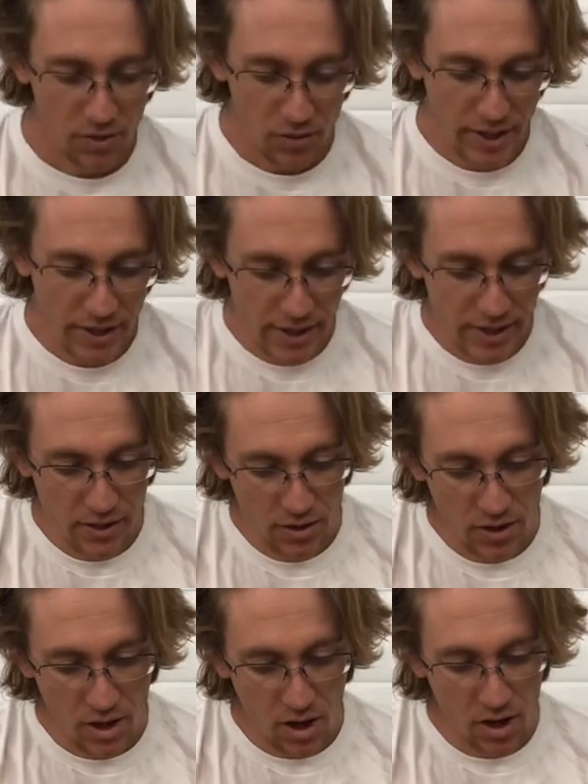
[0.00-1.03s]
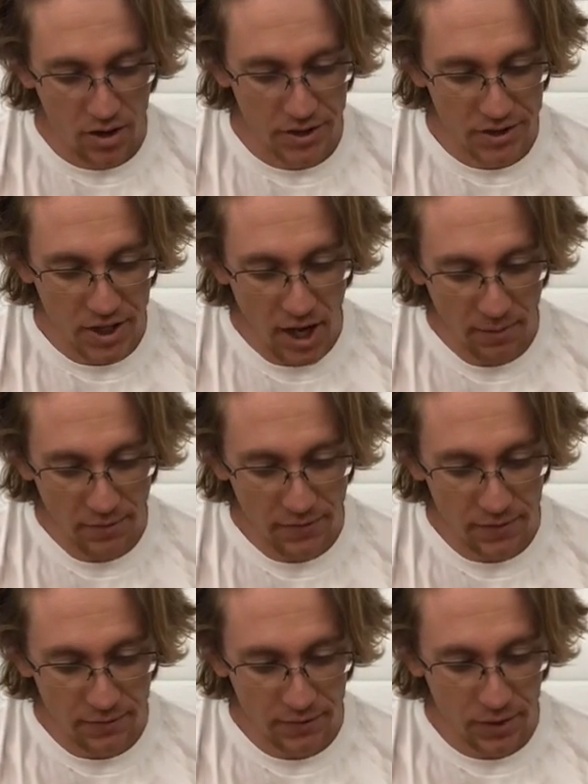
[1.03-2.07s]
right here on the top
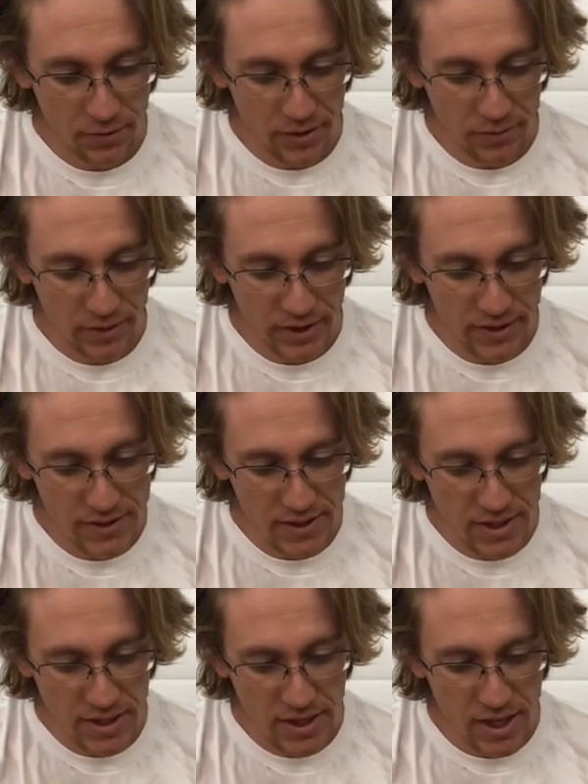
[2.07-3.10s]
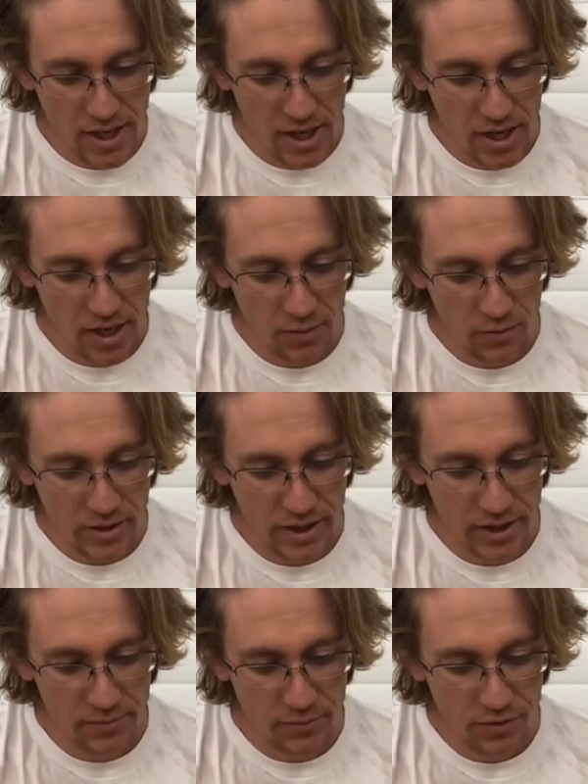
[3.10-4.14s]
of the float that we can see. We
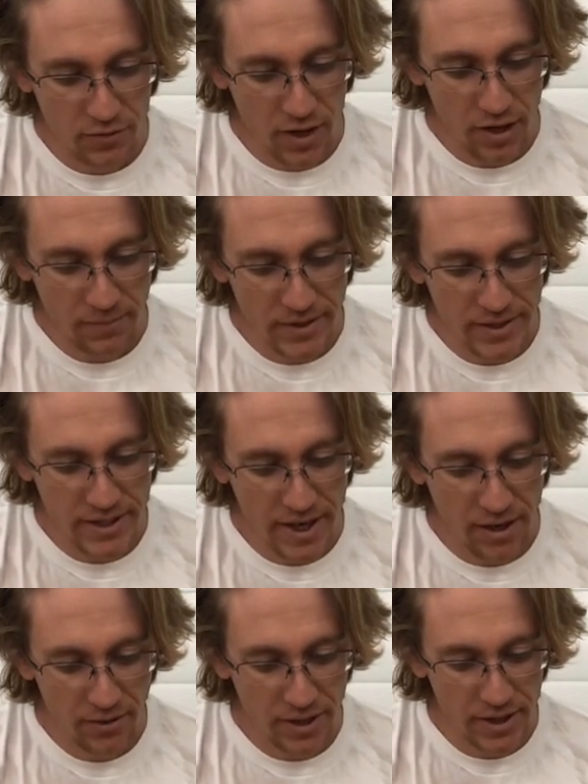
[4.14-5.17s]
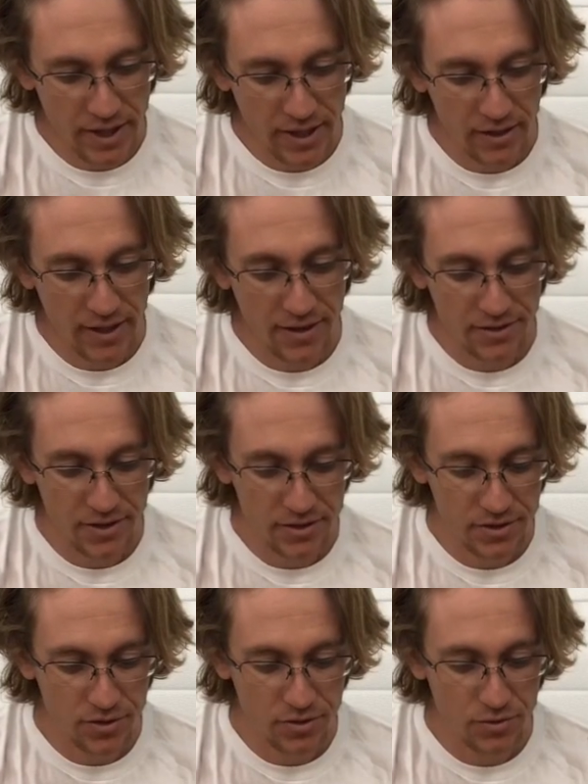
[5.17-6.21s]
can move up and down, and that allows
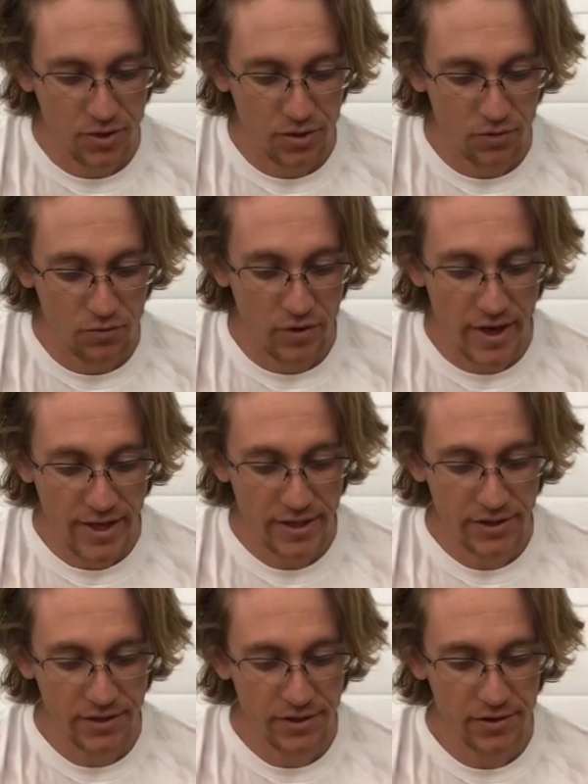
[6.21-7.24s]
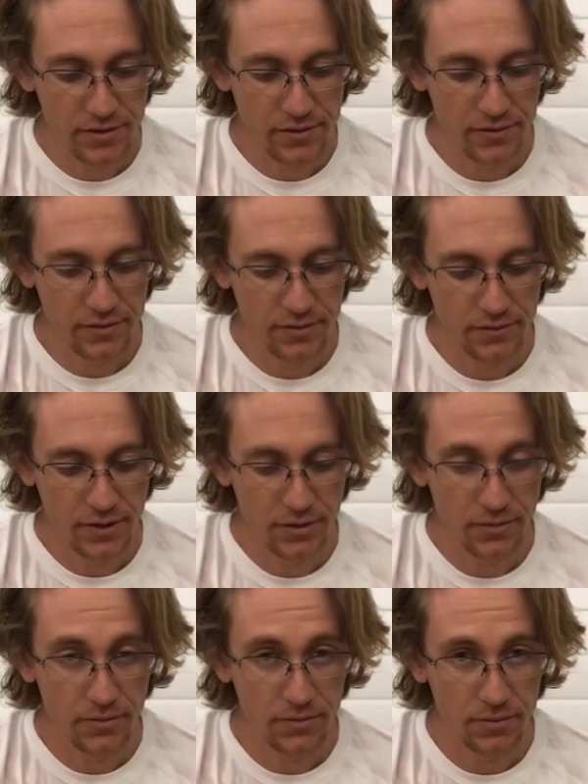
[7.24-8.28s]
us to raise the
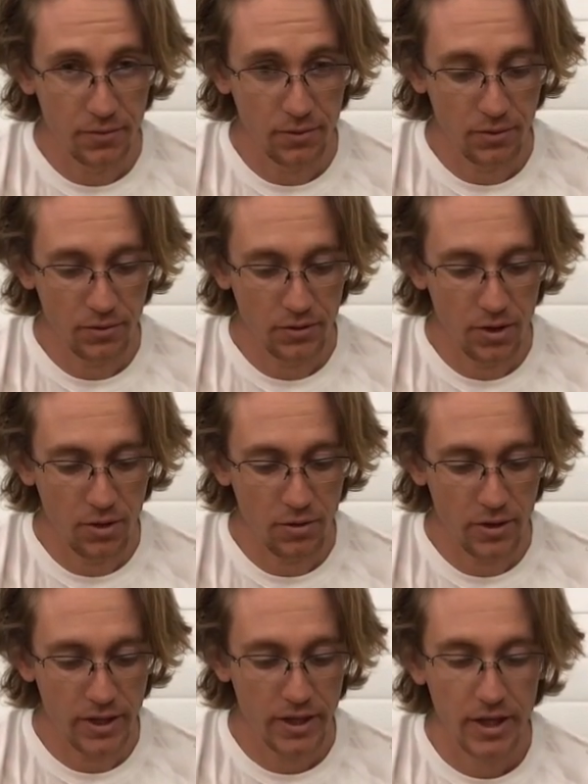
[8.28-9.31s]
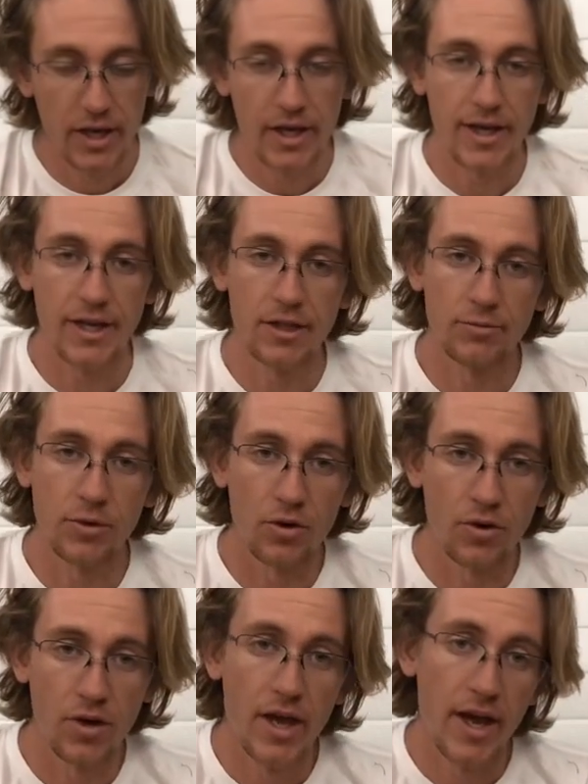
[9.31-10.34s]
float or lower it in the
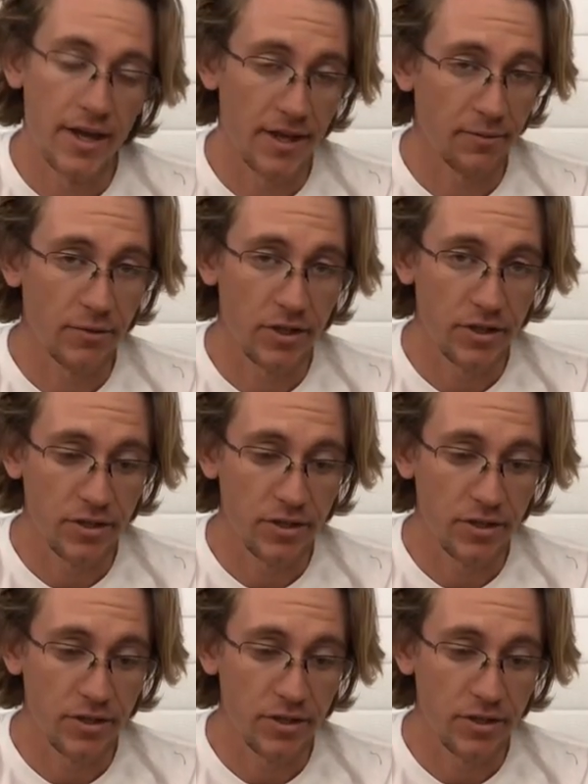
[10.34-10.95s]
bowl, and I'm going to